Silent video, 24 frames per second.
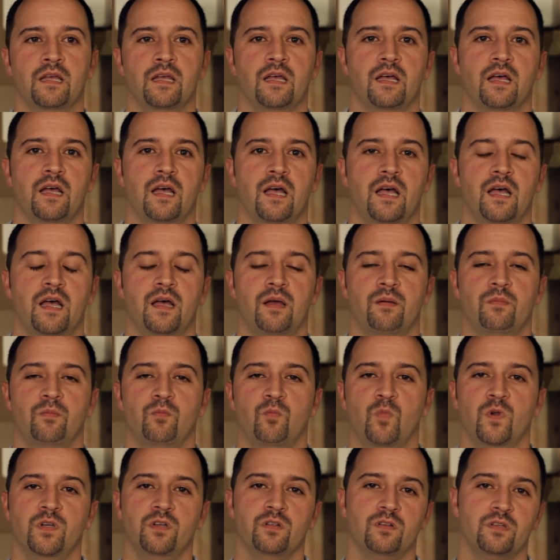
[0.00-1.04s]

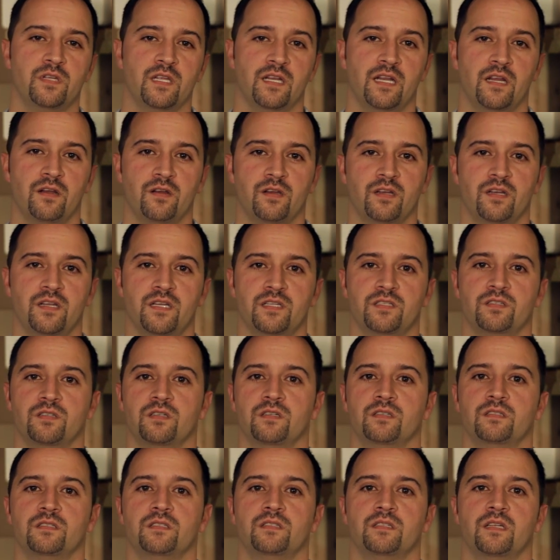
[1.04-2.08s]
When you look at air
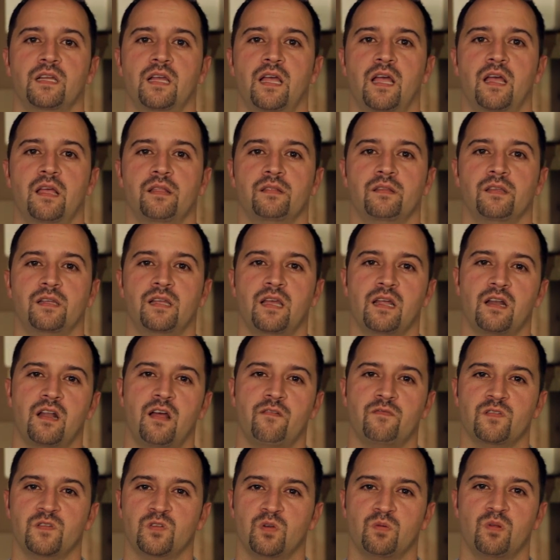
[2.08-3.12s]
conditioners, the cutoff
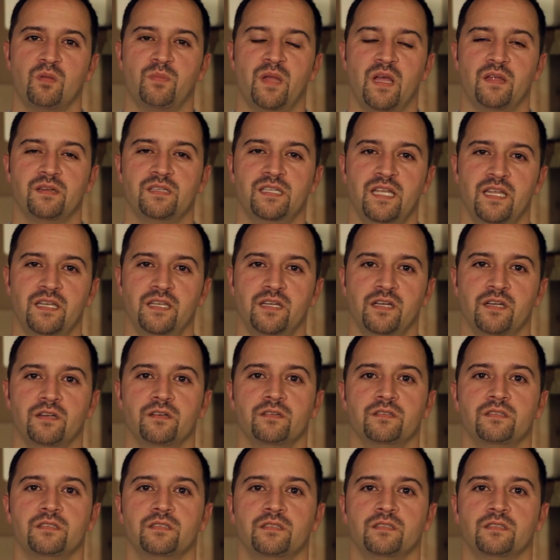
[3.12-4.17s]
is normally about 10
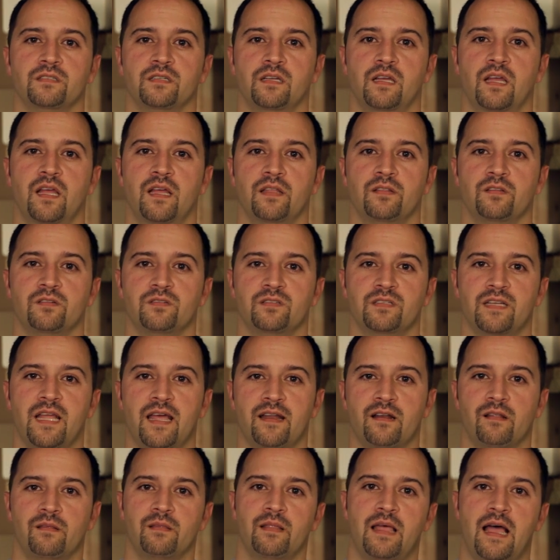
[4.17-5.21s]
years. There's not
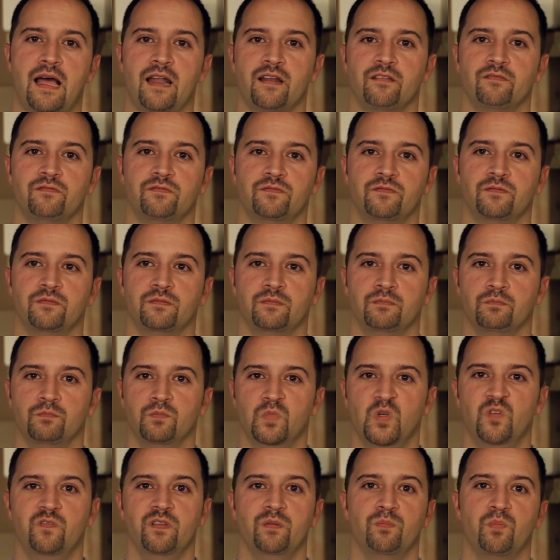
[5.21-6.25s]
a lot of
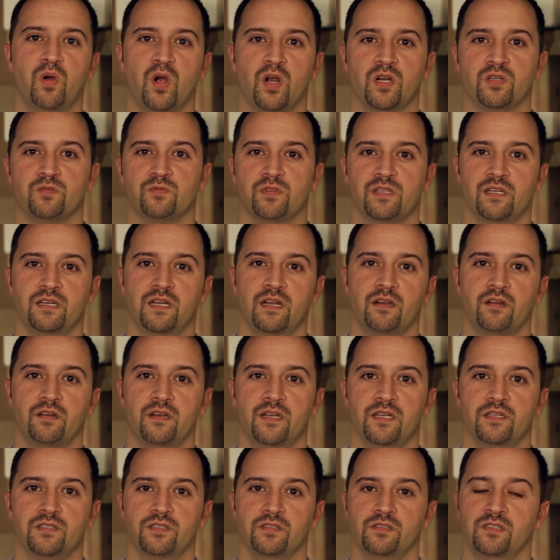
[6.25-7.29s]
moving parts with an air
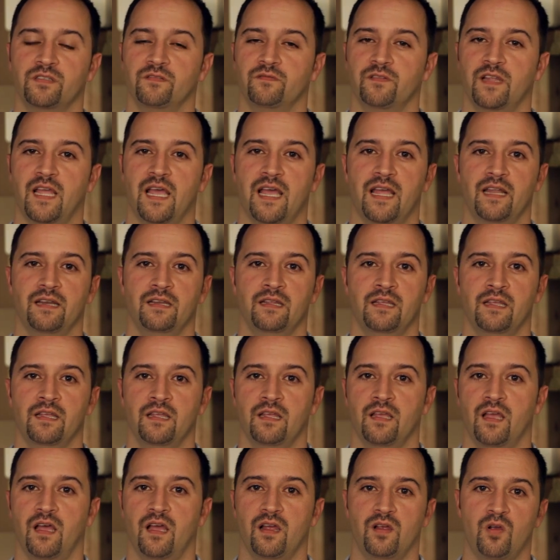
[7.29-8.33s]
conditioner. You've got
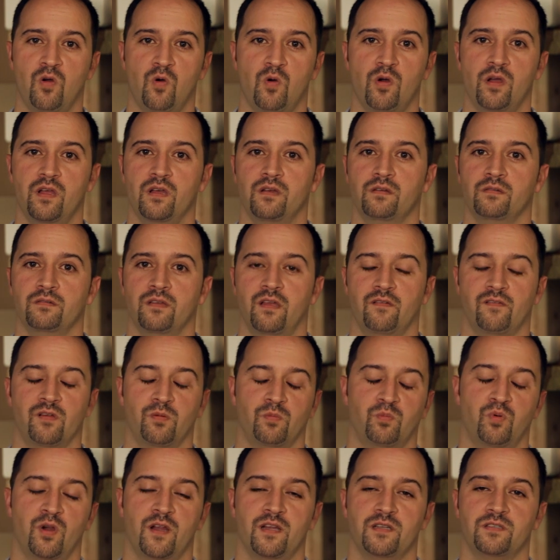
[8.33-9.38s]
a coil, a
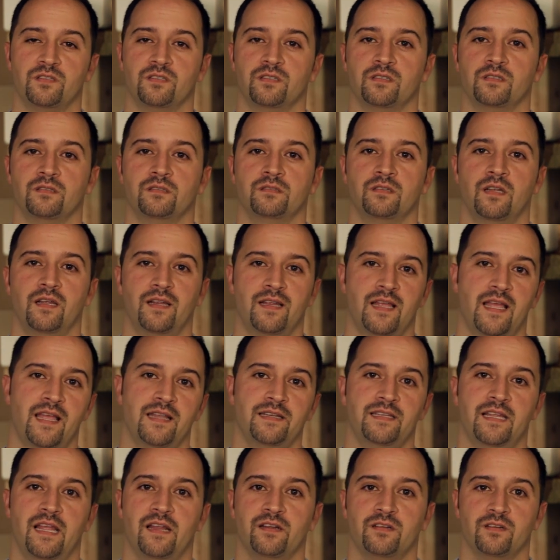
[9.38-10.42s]
compressor, a
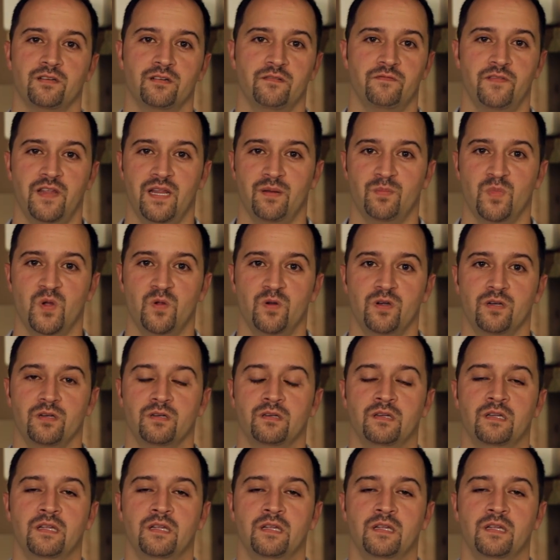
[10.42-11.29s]
contactor, and a fan motor.